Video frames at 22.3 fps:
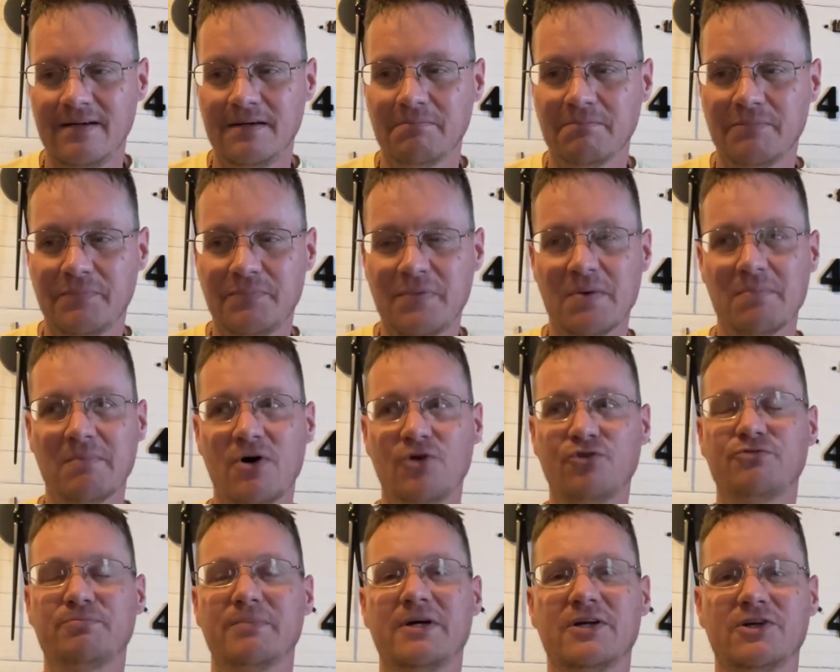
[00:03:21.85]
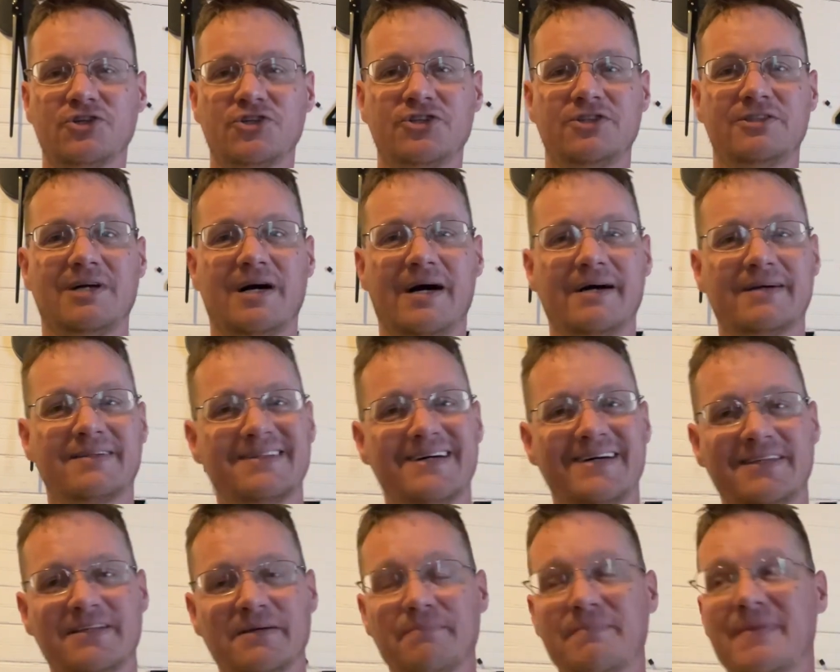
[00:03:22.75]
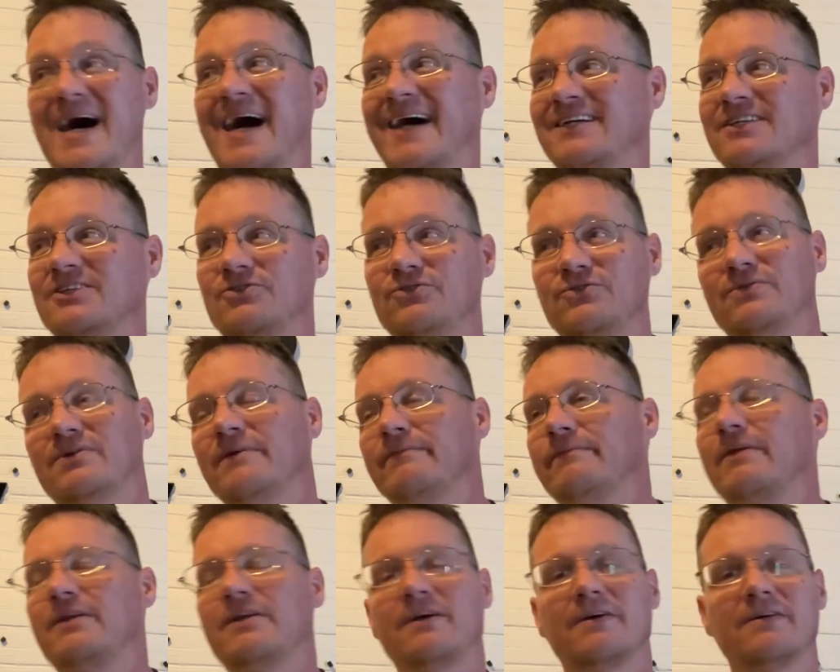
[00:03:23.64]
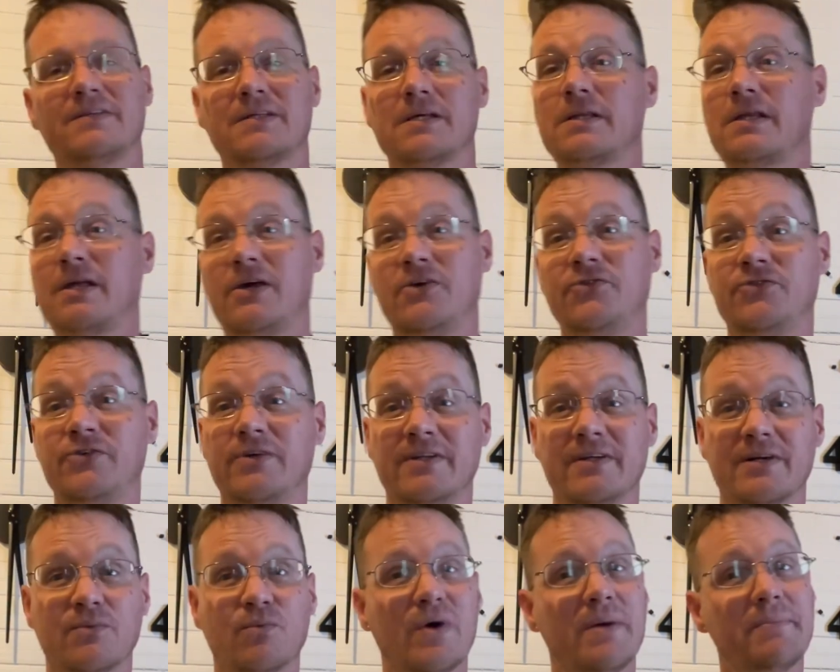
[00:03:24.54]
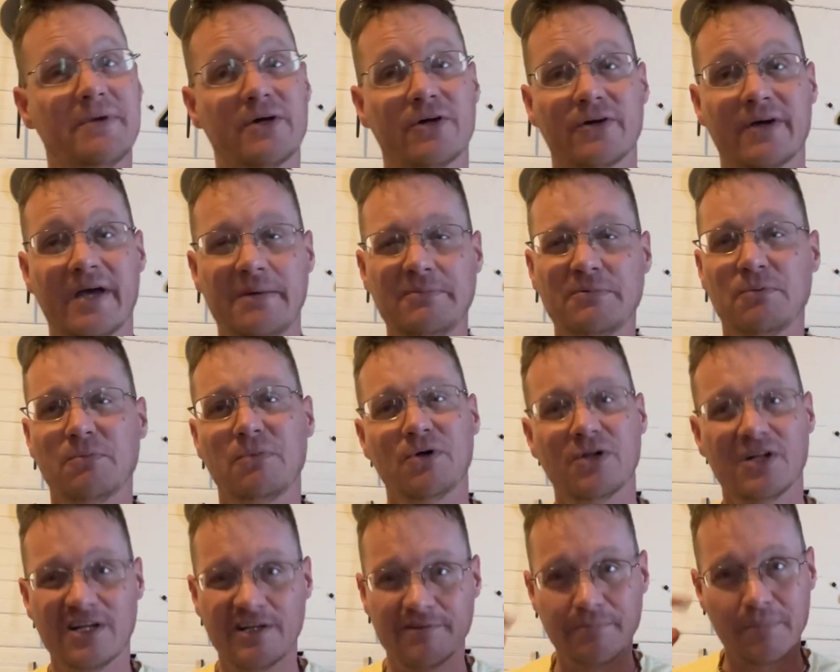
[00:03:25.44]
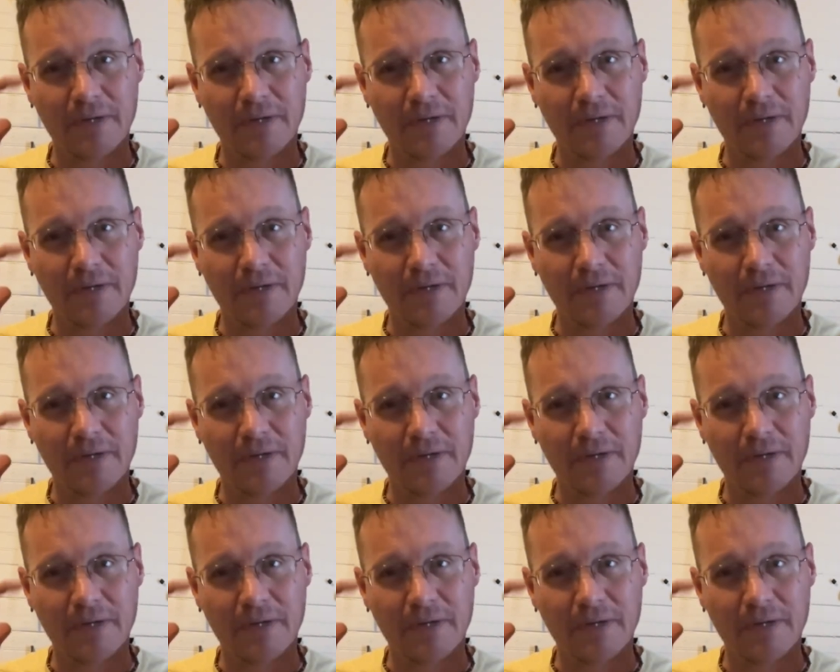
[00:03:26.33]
But most men are shocked at the magnitude of the dirt that they see that women are capable of,